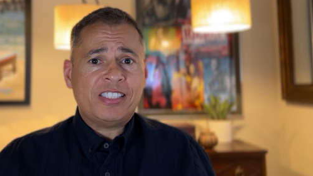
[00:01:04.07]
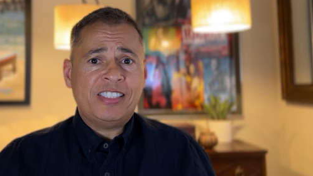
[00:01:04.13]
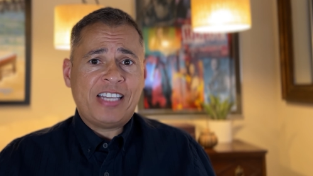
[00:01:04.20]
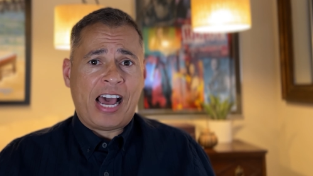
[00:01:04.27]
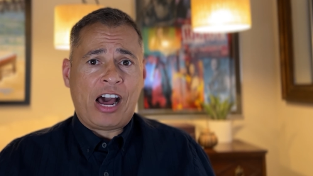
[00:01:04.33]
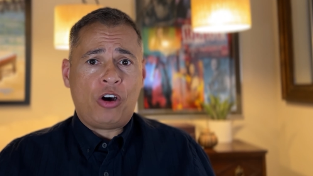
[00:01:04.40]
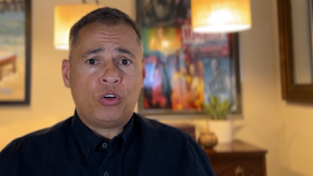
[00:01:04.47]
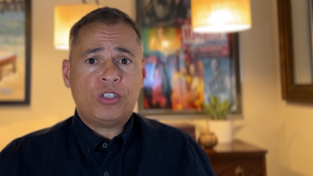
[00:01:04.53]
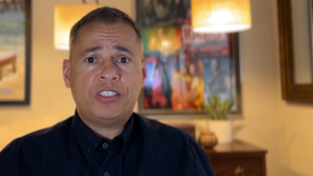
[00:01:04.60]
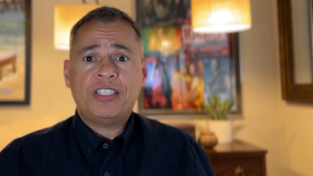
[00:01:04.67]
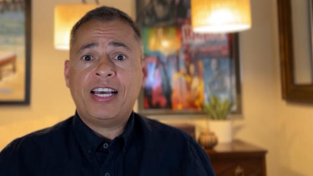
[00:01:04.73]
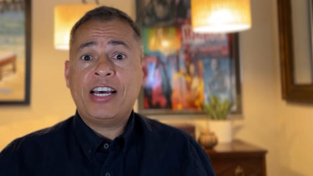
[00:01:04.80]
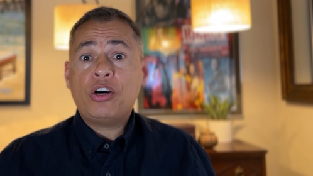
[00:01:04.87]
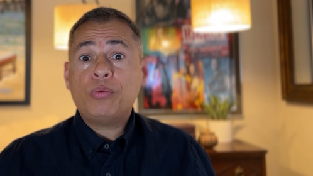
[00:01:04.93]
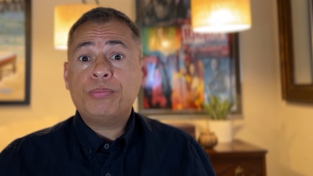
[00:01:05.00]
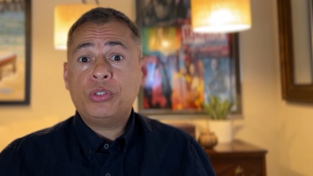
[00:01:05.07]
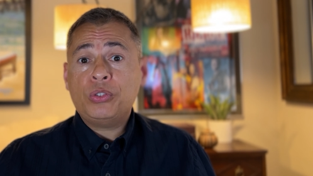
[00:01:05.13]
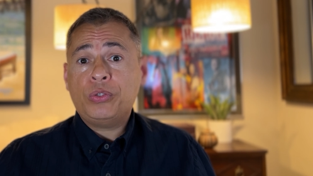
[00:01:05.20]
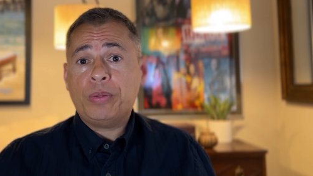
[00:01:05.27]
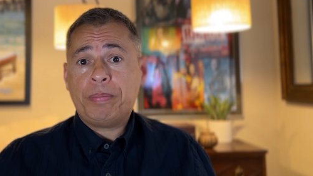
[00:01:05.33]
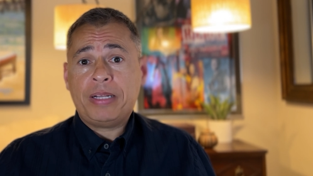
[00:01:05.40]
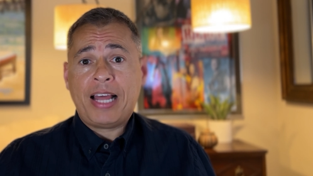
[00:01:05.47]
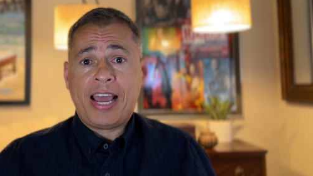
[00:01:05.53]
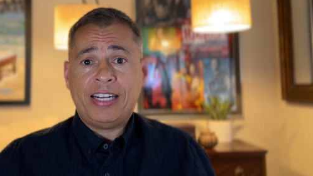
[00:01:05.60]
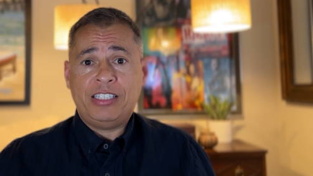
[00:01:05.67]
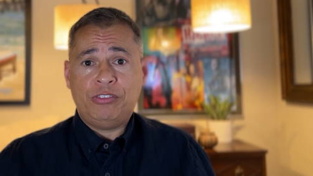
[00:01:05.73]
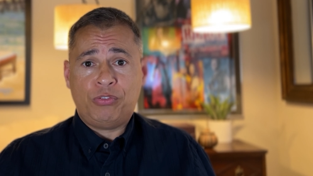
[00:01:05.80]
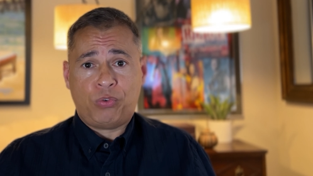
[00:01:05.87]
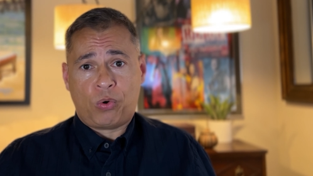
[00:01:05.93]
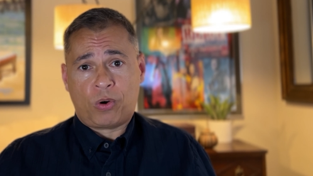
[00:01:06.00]
and Tauck to help do the planning
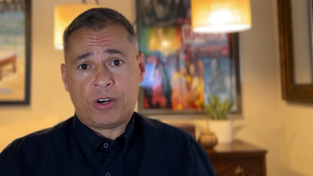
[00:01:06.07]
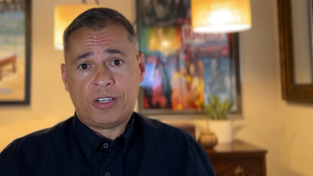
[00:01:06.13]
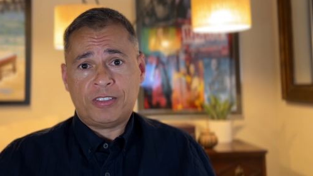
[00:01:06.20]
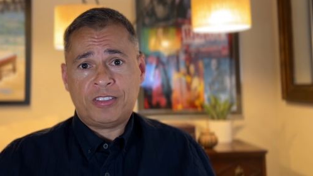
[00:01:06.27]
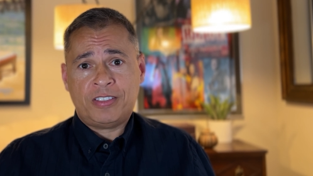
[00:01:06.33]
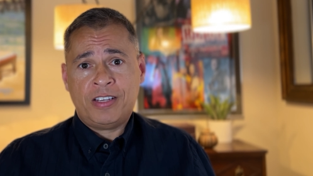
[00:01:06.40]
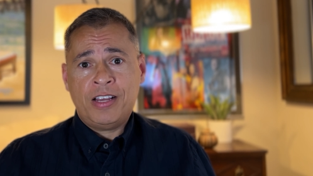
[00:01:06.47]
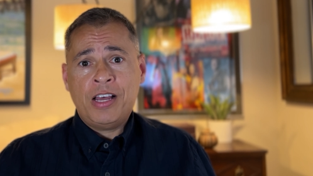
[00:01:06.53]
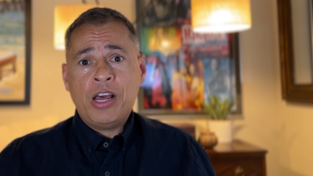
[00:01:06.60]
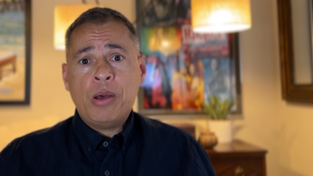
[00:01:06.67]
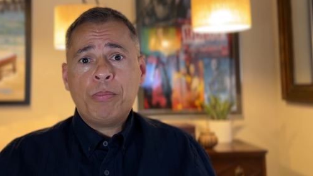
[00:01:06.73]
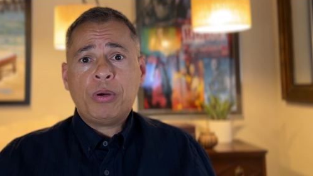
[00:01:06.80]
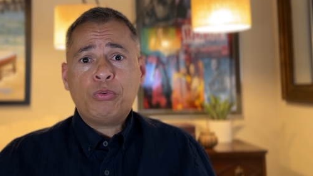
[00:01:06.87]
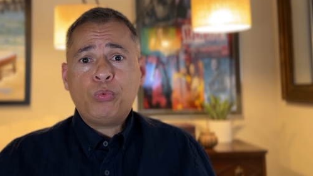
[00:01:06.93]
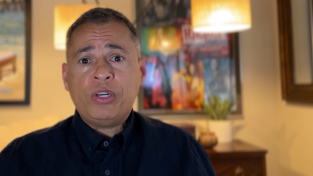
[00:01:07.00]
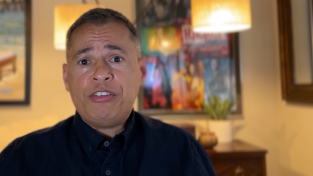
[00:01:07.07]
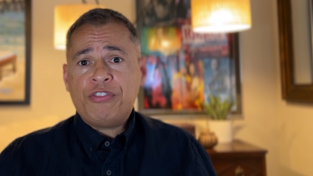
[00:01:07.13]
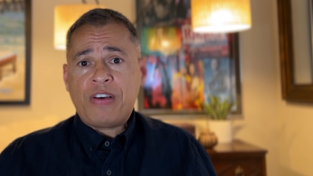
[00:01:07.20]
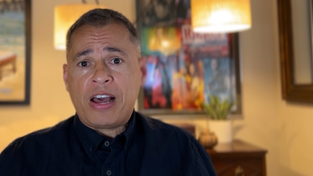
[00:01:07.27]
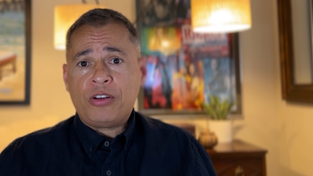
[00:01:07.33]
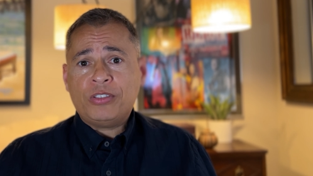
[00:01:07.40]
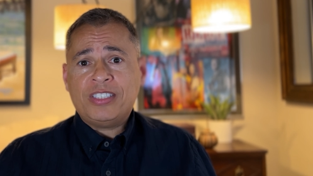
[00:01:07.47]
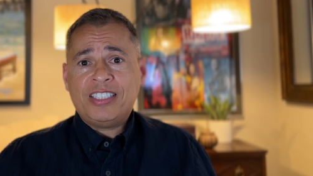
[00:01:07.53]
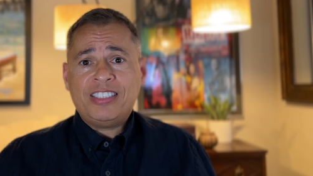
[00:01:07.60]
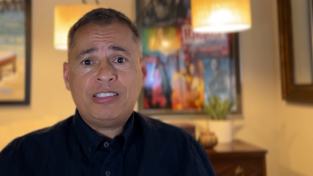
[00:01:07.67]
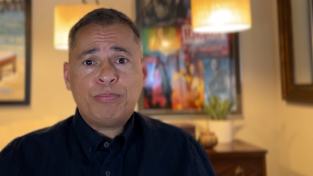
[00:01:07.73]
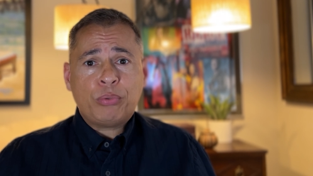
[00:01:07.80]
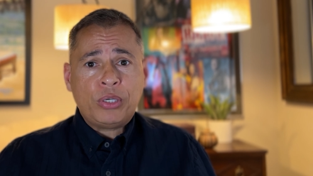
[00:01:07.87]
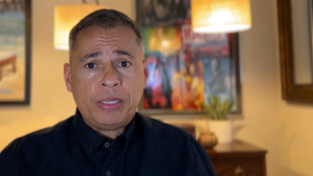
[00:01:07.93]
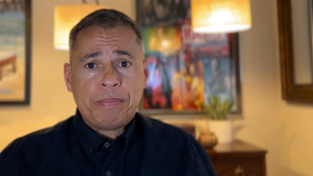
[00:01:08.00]
for us, but we found these
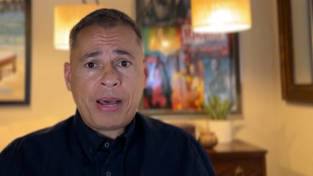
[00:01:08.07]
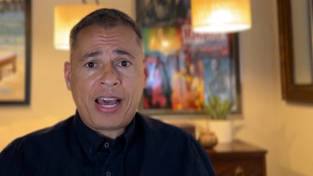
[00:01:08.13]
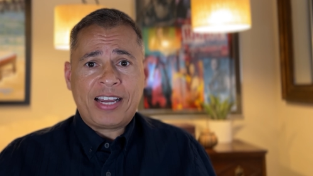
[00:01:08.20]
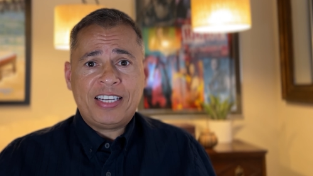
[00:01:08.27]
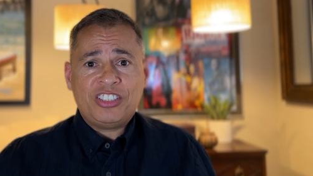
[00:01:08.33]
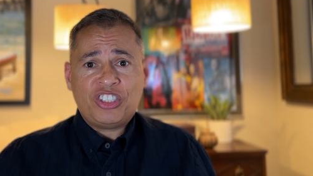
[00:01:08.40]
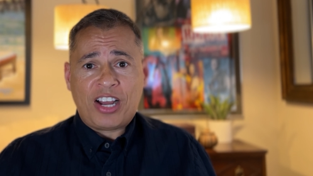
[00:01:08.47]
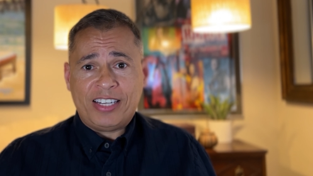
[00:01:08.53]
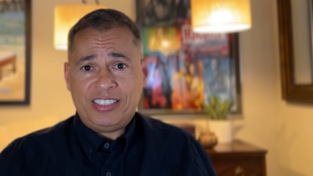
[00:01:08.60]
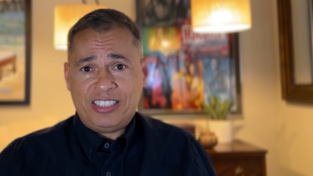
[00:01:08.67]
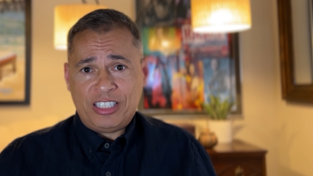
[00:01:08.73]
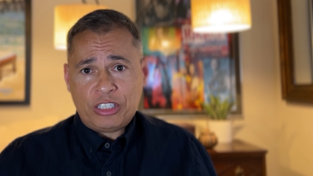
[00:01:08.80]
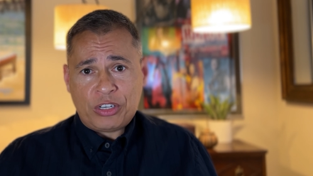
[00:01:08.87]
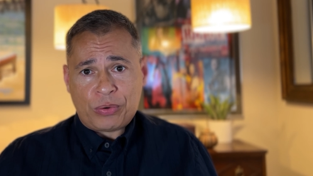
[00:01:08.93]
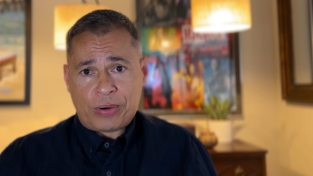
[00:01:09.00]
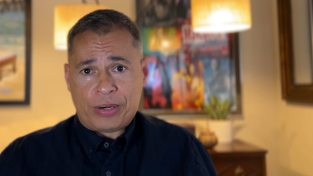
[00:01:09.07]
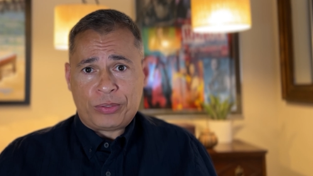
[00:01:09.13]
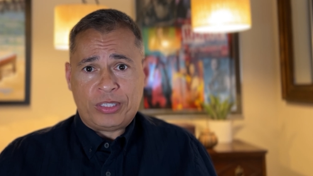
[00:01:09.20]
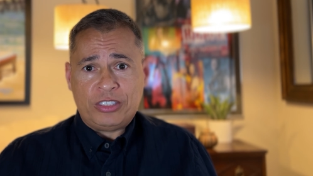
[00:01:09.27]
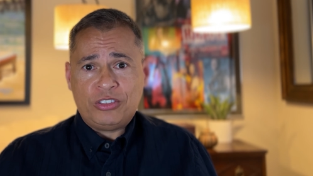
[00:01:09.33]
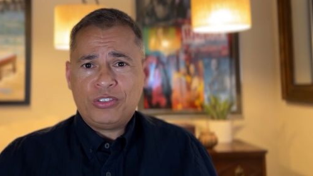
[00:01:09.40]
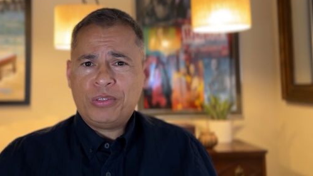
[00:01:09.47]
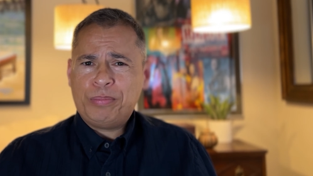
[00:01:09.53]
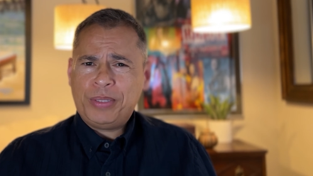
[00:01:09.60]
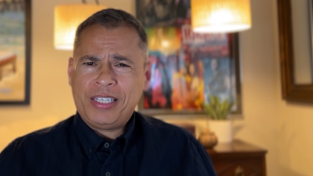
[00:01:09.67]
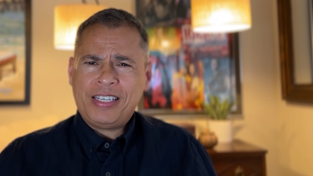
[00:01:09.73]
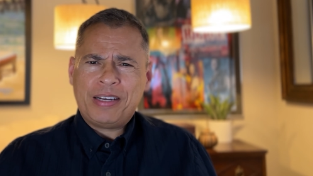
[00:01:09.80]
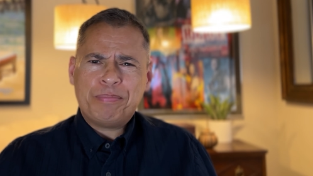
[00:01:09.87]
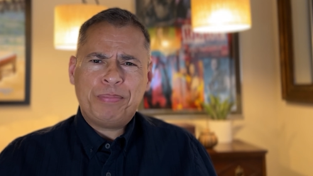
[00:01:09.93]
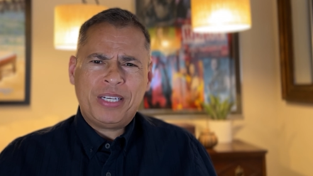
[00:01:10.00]
prepackaged itineraries to be
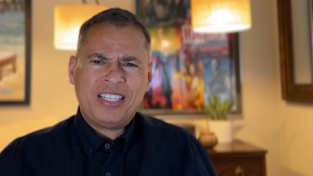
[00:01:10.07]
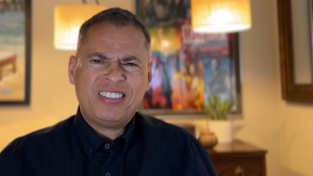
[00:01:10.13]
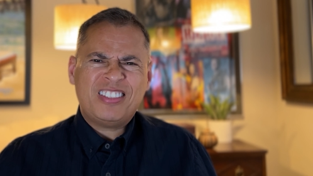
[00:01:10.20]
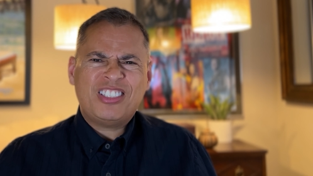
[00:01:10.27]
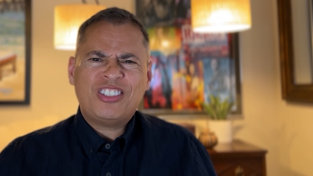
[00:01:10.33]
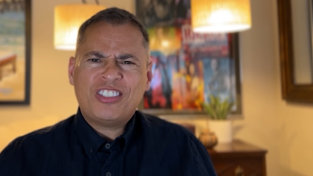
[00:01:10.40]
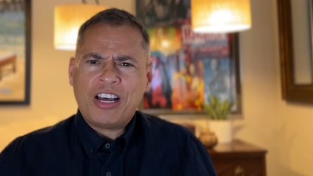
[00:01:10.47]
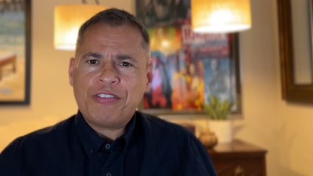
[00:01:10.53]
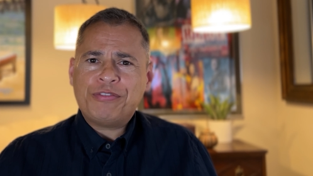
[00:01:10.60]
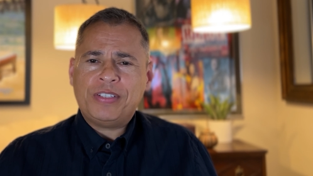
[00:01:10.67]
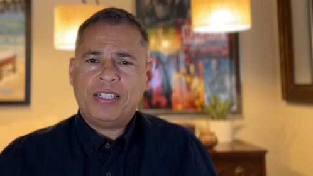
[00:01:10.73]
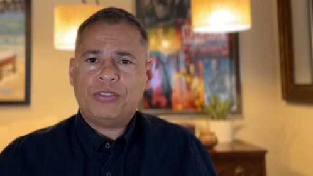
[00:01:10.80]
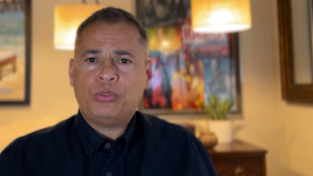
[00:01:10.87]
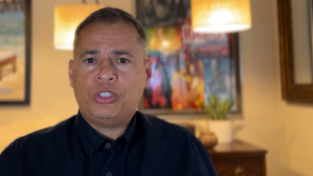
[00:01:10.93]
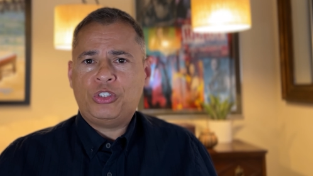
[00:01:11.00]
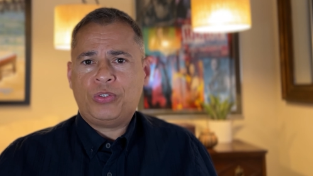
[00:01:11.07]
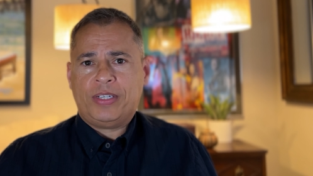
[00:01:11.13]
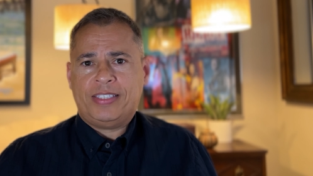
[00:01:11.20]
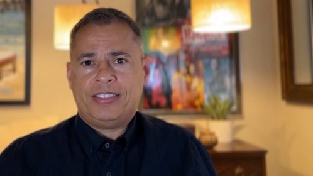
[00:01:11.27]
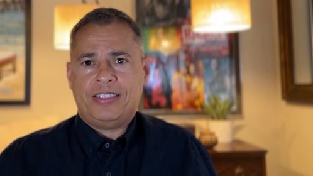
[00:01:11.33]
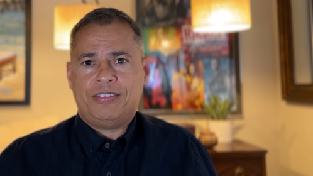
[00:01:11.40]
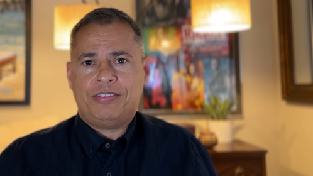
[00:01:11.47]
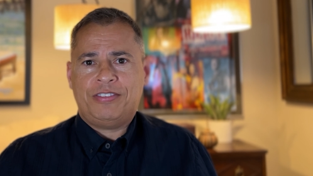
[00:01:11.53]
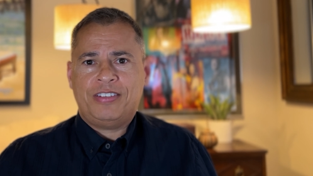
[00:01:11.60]
a bit stuffy and restrictive.